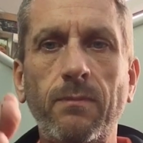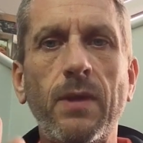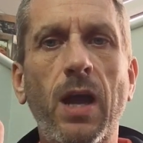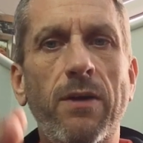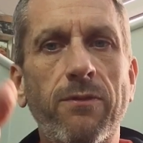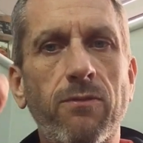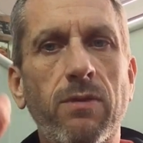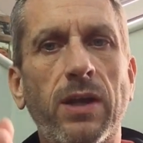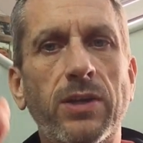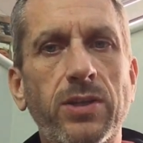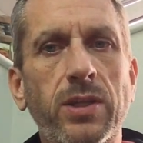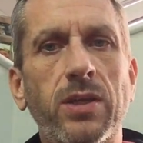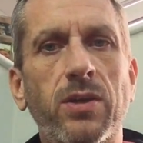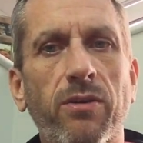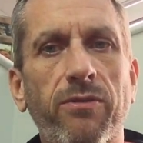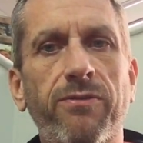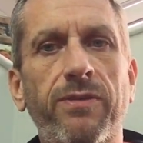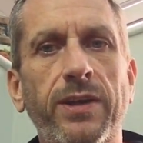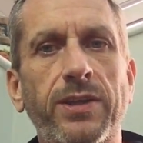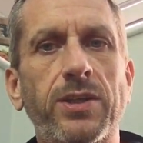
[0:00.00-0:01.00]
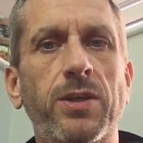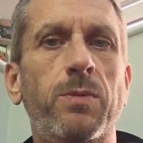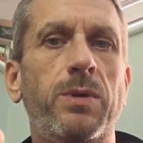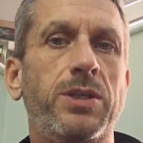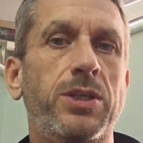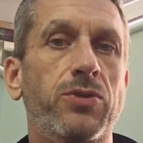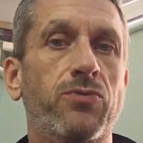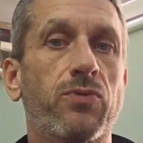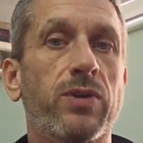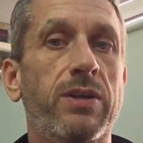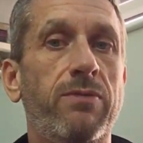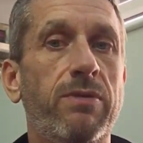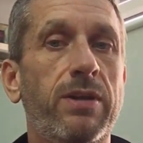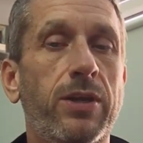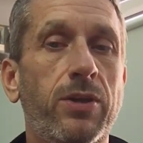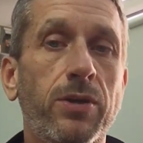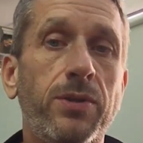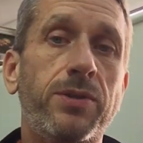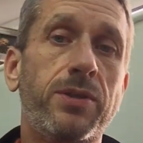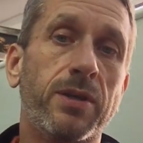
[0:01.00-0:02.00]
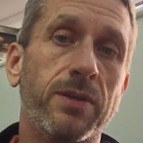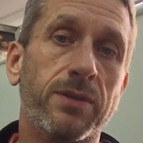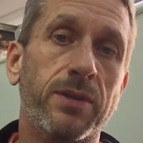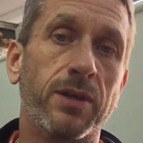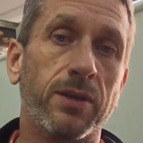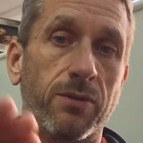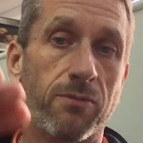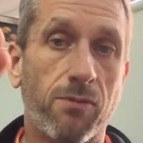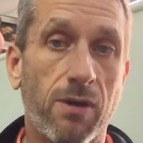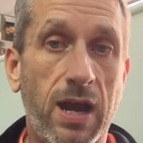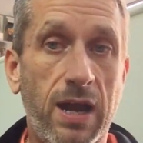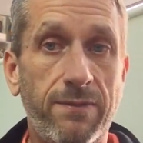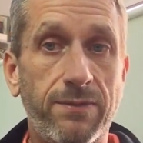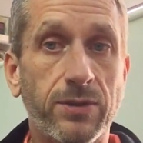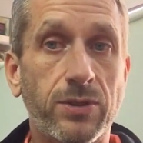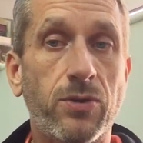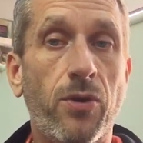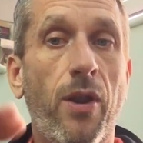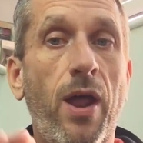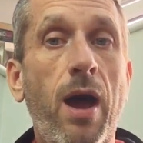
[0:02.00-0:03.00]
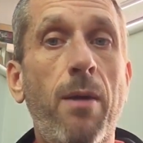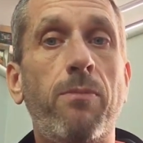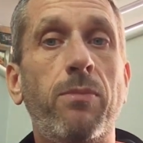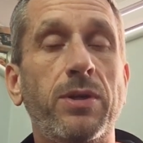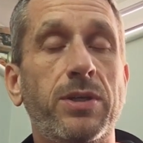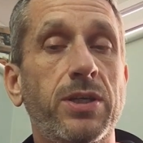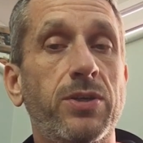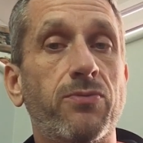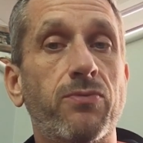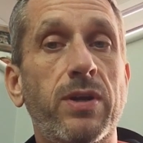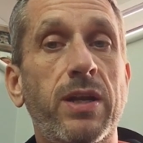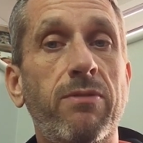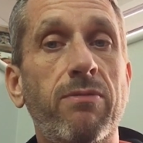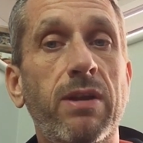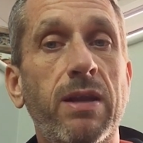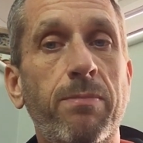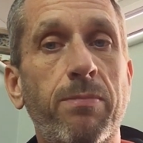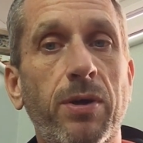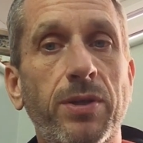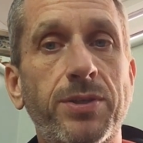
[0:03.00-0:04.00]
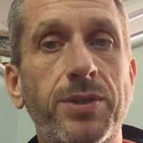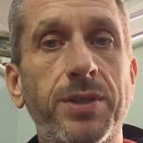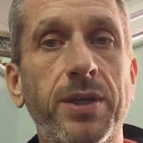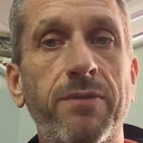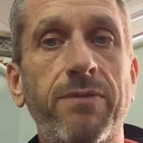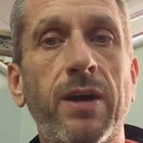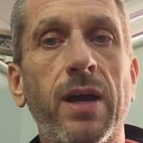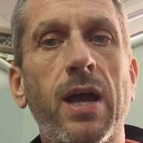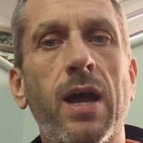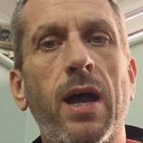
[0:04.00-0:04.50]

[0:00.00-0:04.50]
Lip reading: I've gradually got fitter, which is really, really good. The graph has gone up, which is really, really positive.